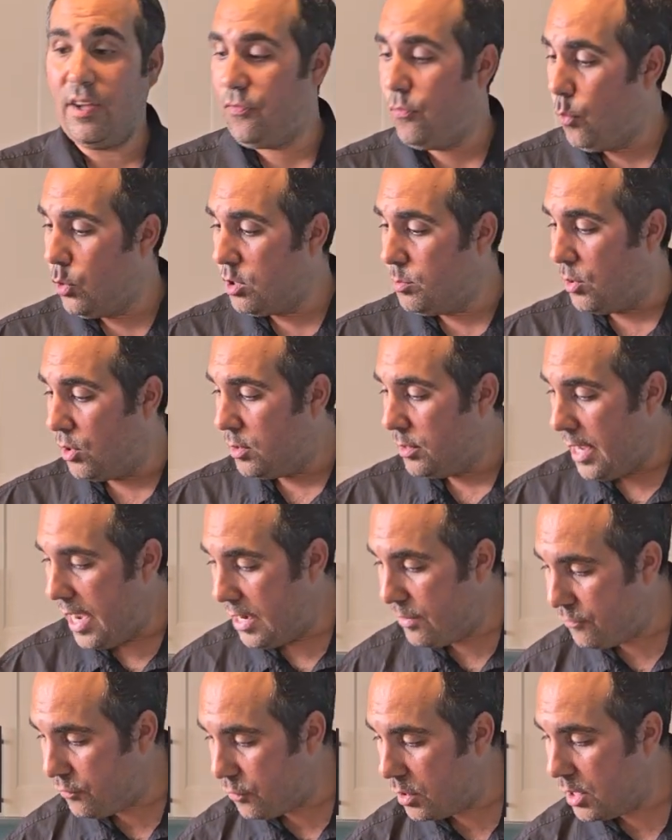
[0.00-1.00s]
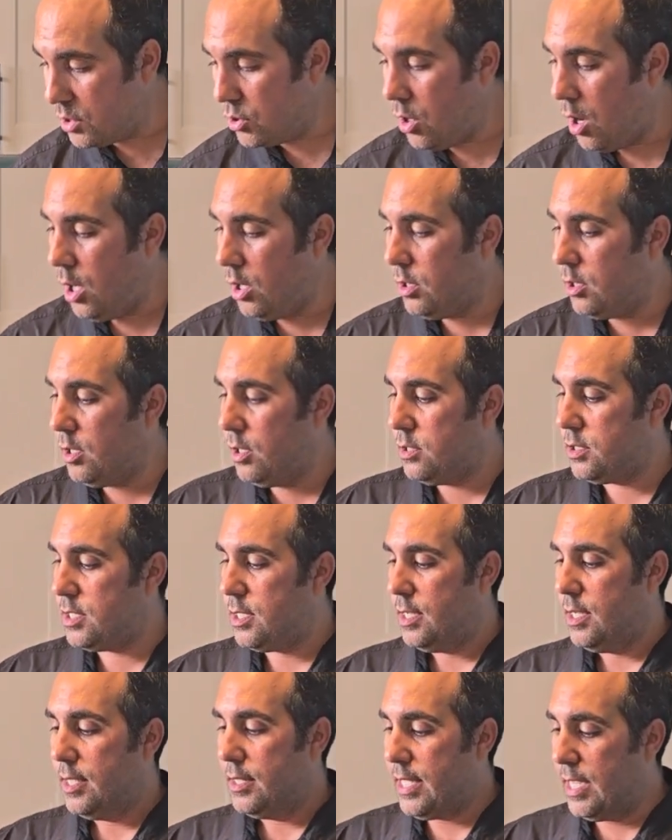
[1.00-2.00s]
affordable. And for the dollars
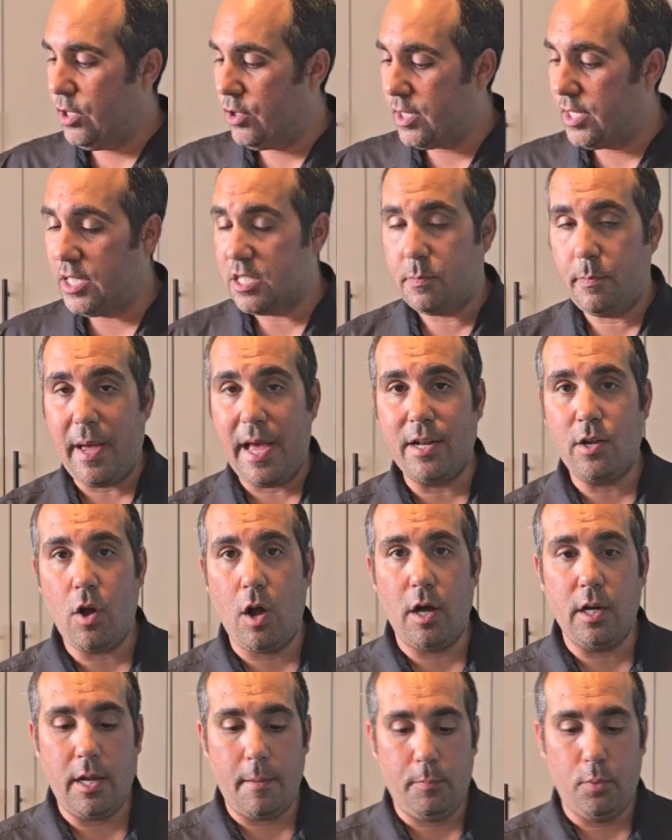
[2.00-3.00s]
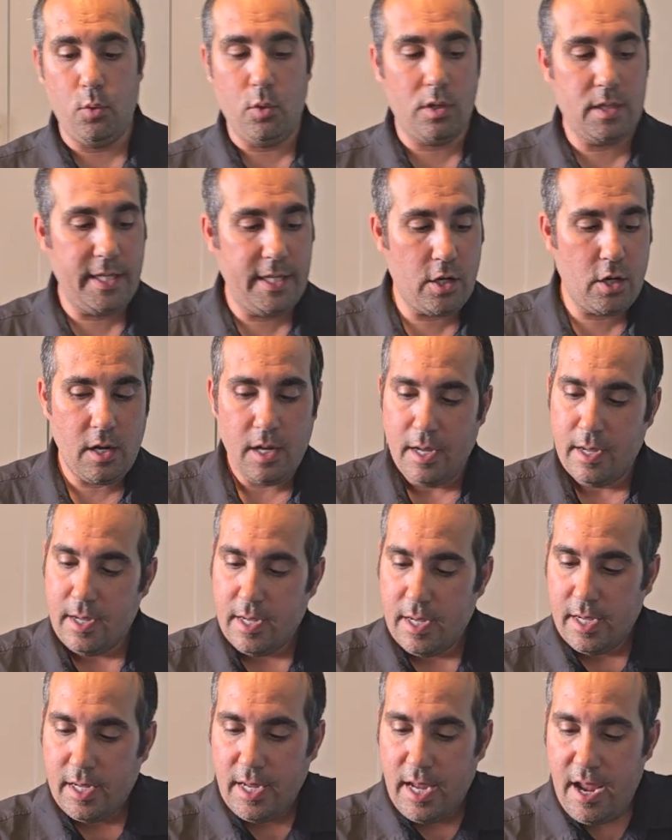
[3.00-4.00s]
that you're going to spend on a pool cleaner,
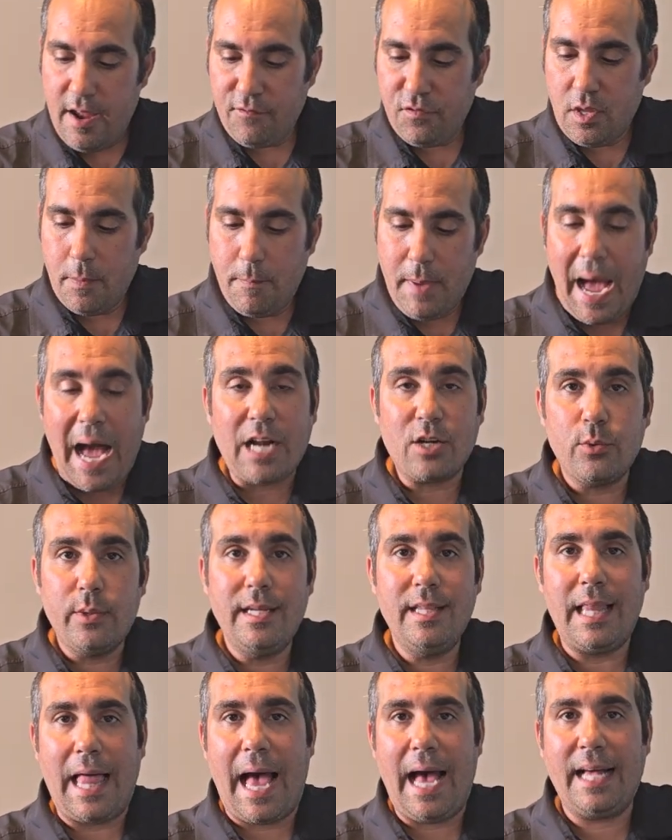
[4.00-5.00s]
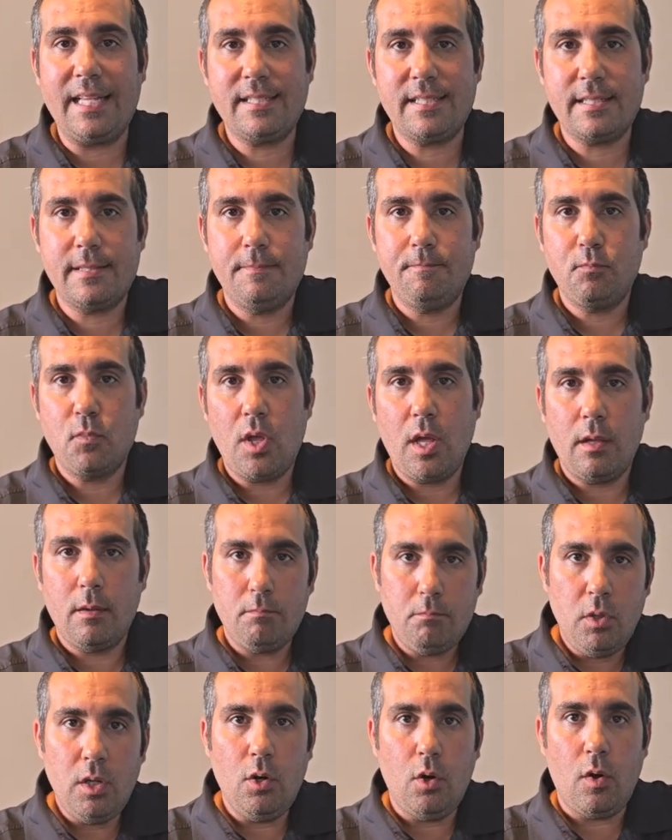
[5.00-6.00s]
if the battery lasts,
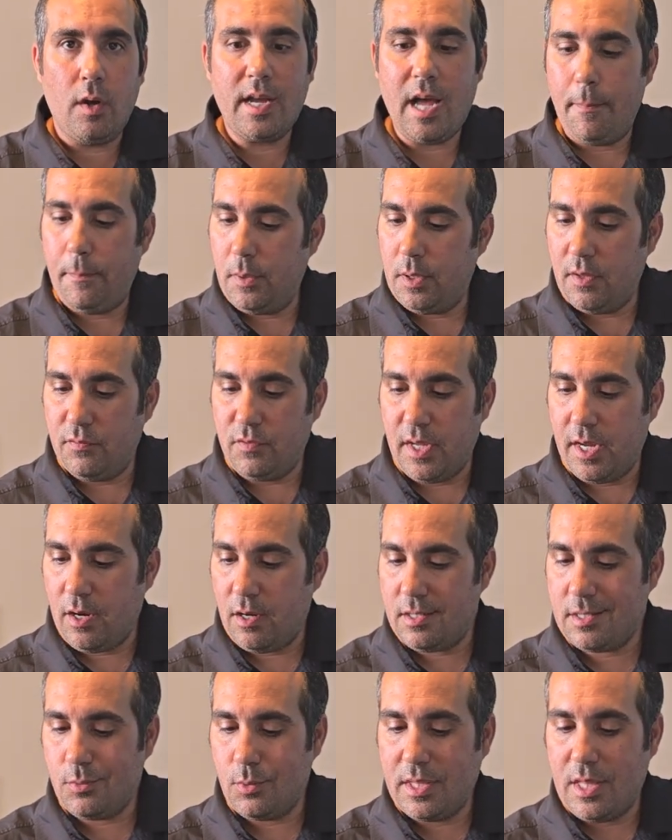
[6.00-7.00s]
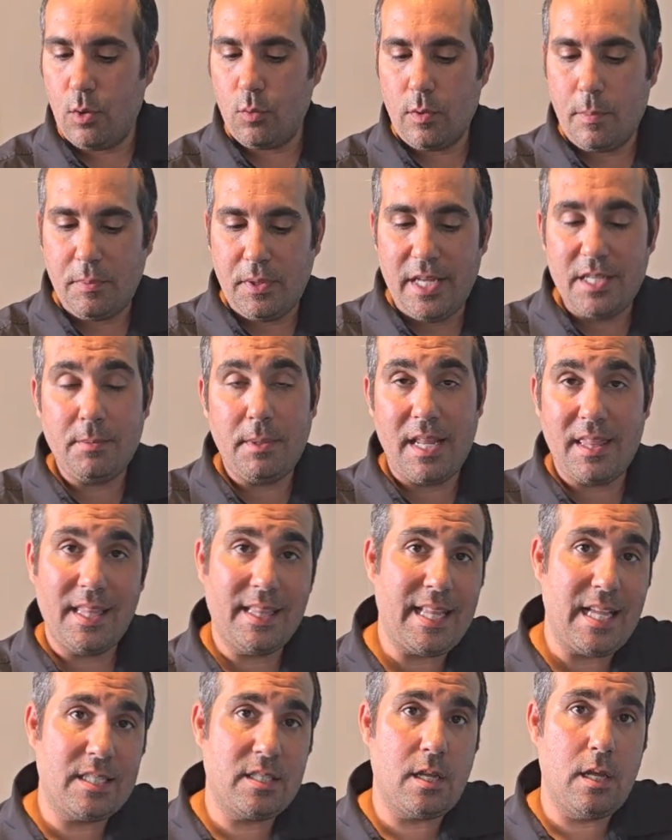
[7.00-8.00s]
a couple of years without replacement, I think
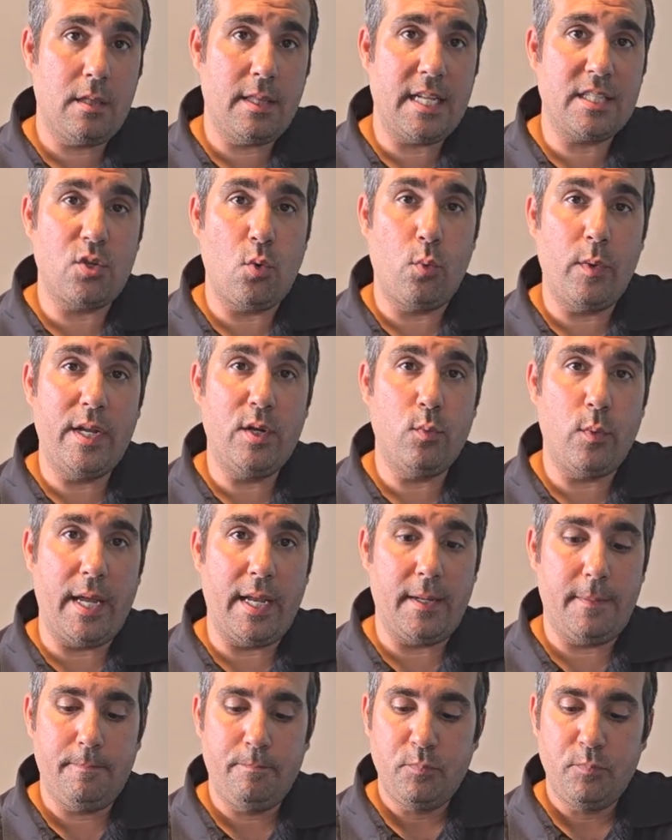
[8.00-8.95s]
that's a win-win.